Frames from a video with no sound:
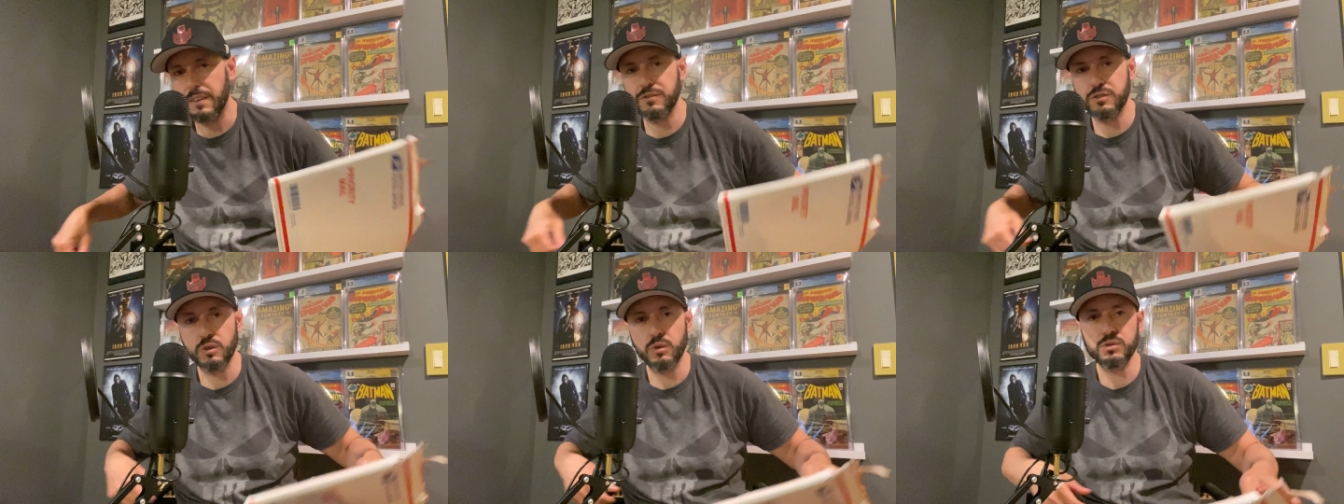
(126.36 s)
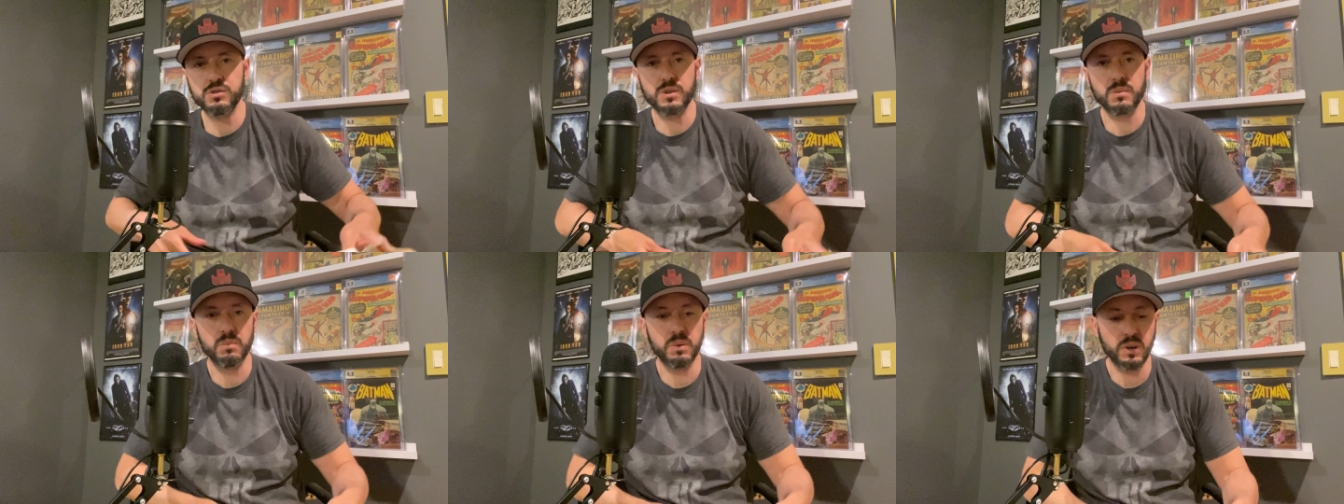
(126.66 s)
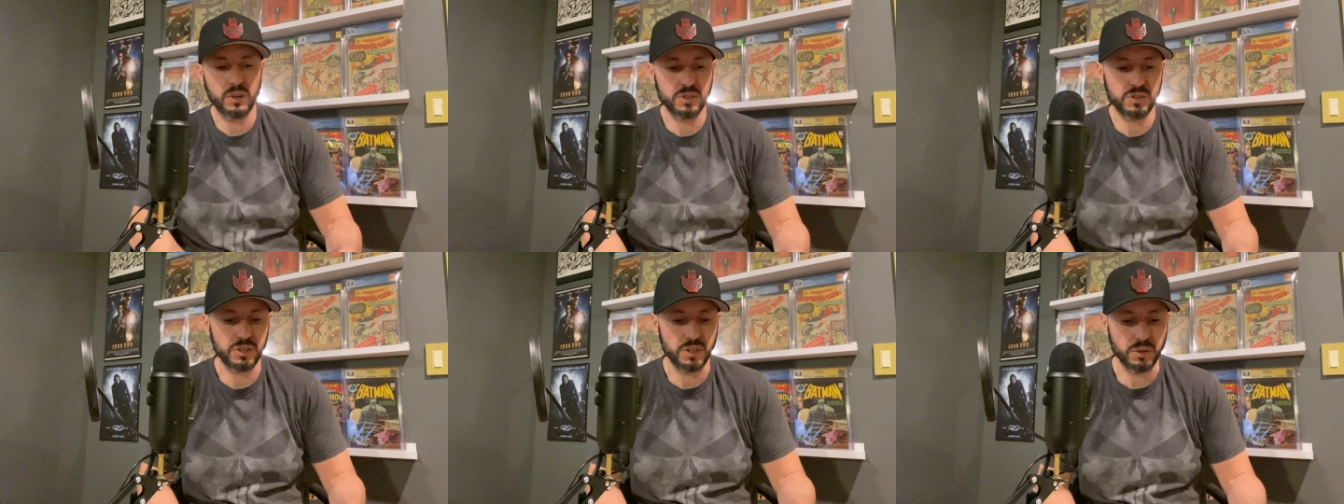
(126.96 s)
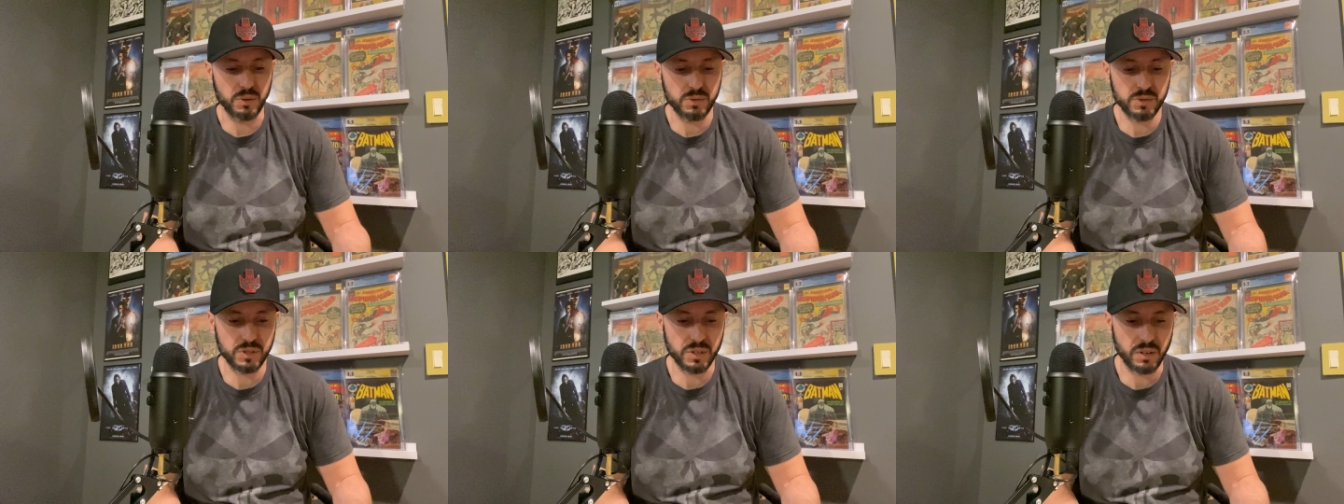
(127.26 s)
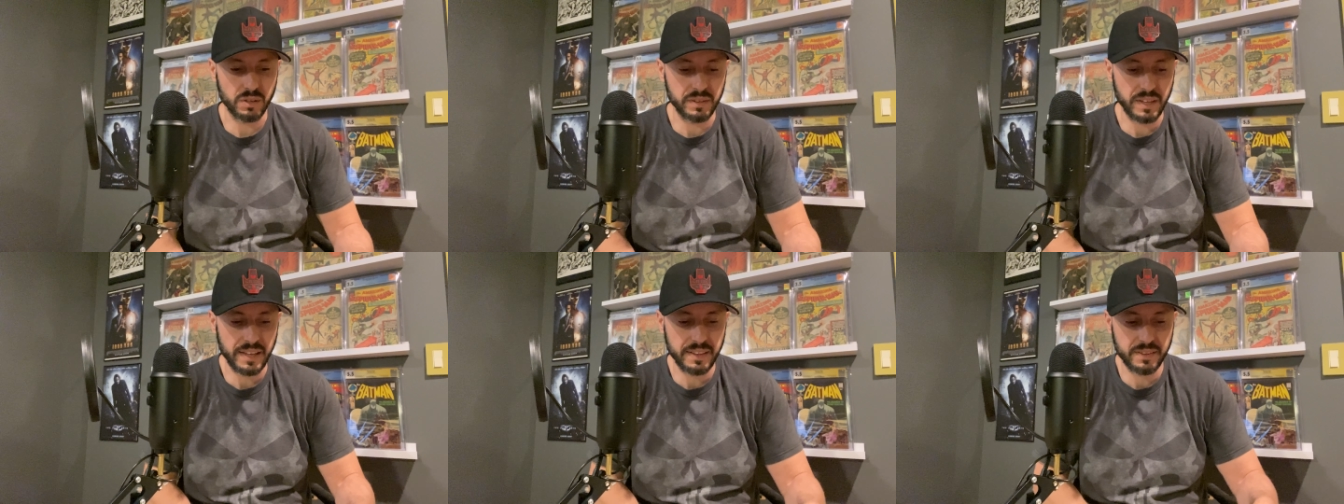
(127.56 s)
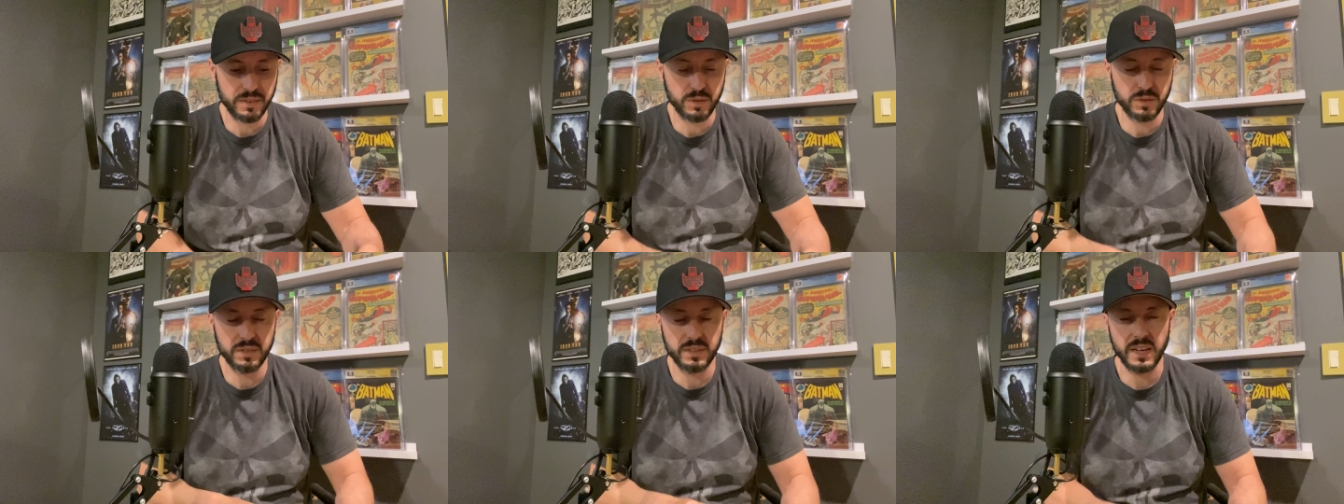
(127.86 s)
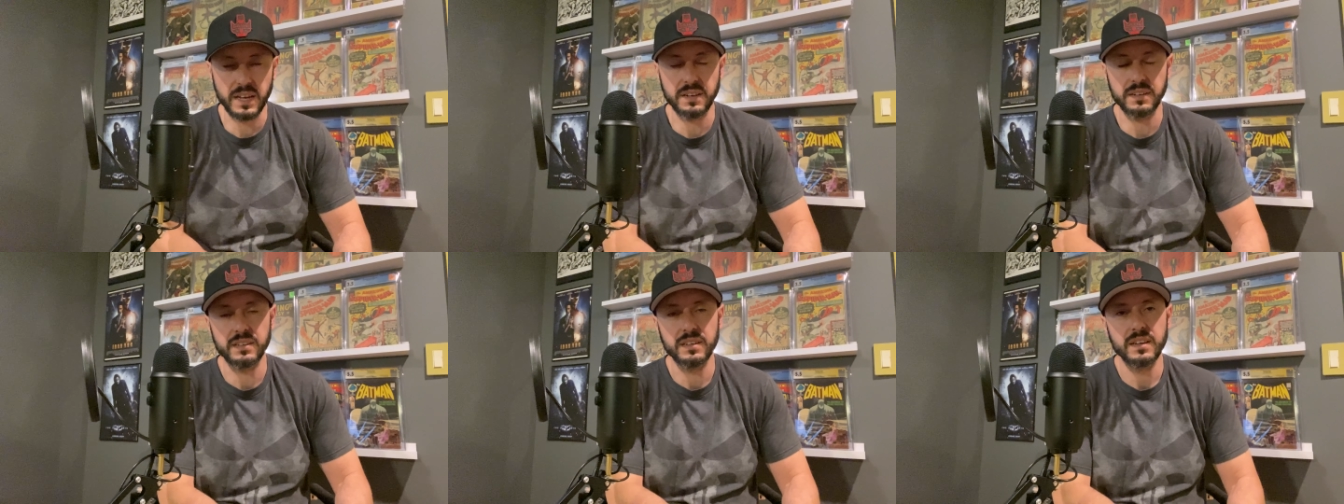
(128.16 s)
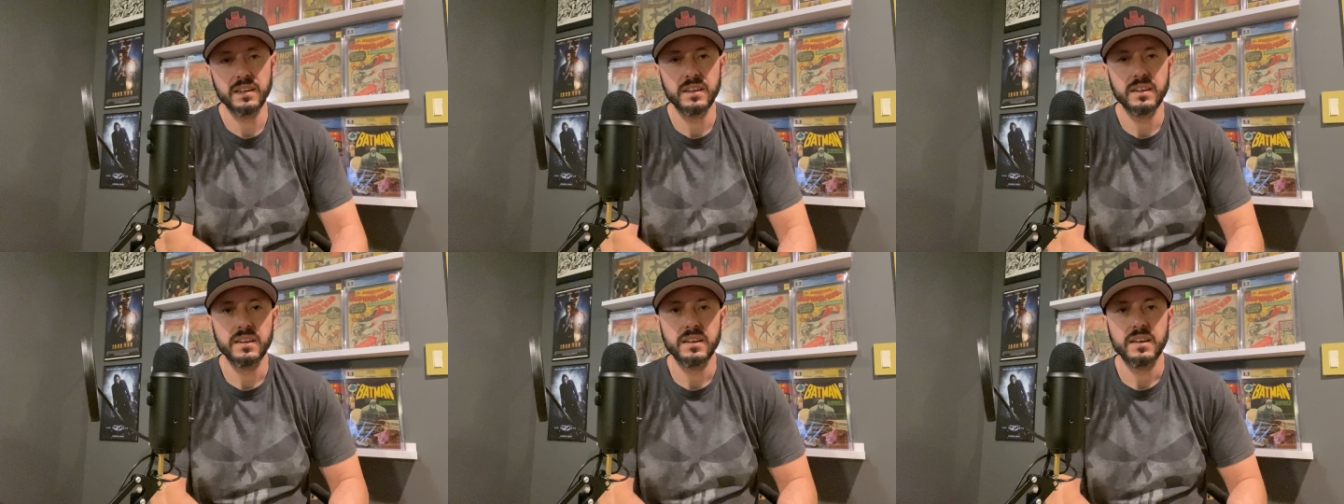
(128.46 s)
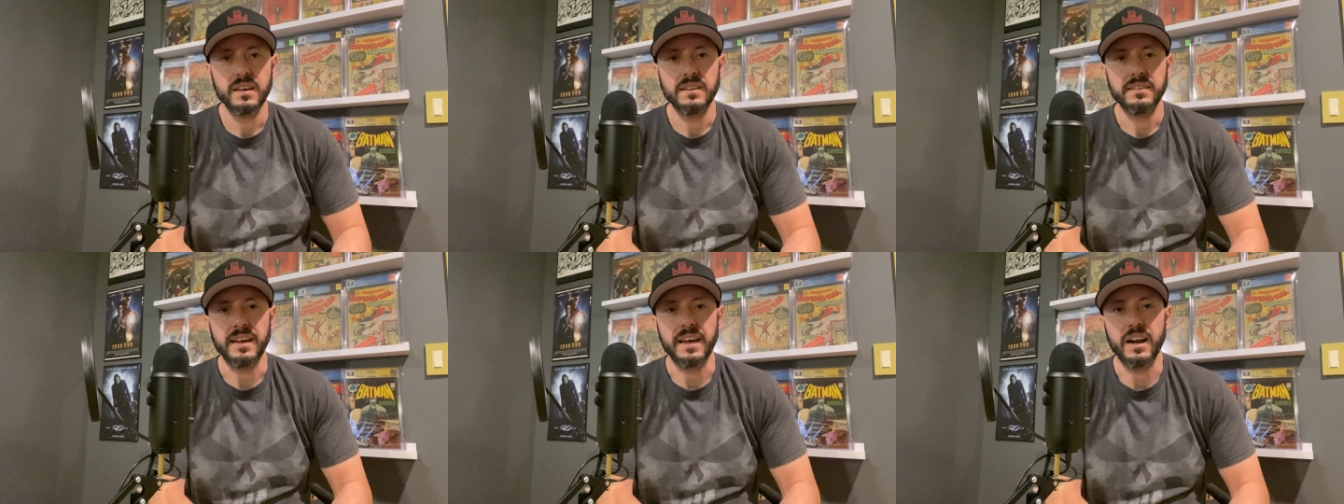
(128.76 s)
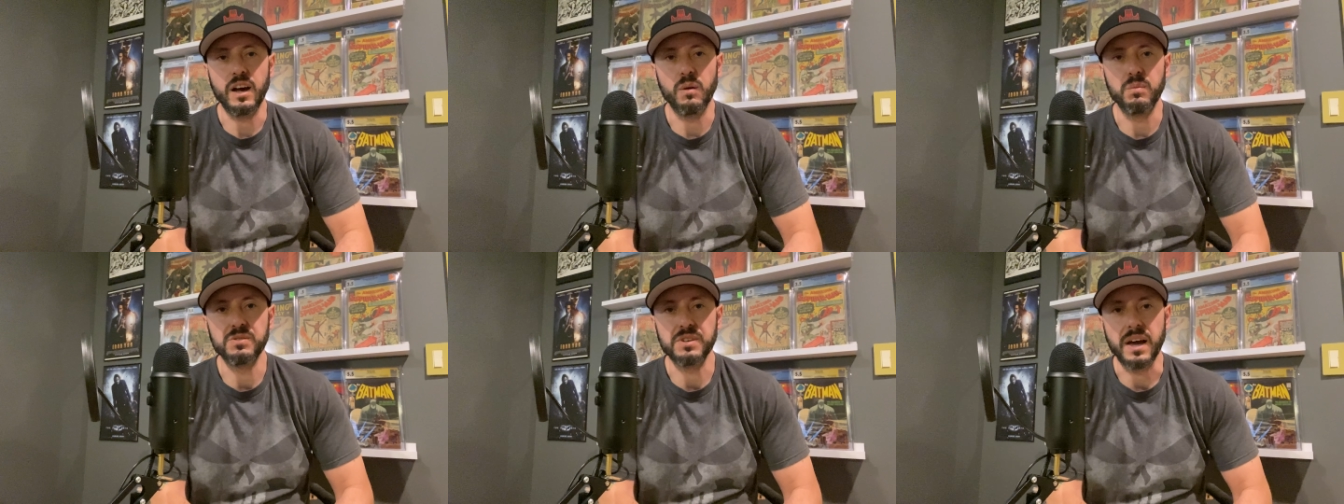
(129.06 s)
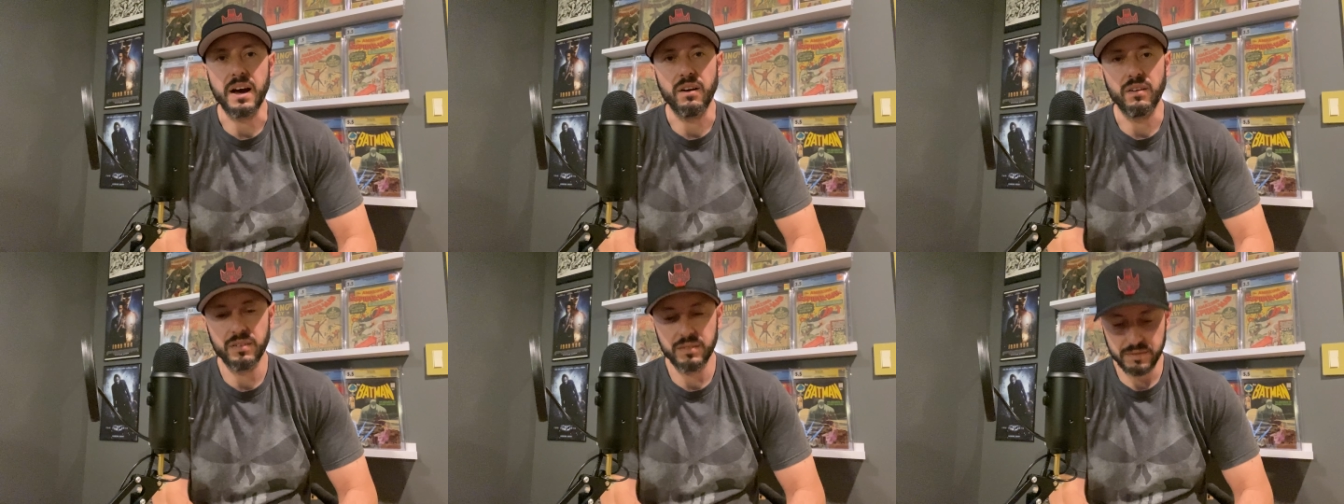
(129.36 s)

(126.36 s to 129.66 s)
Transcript: sold some books too, so that that that helps out.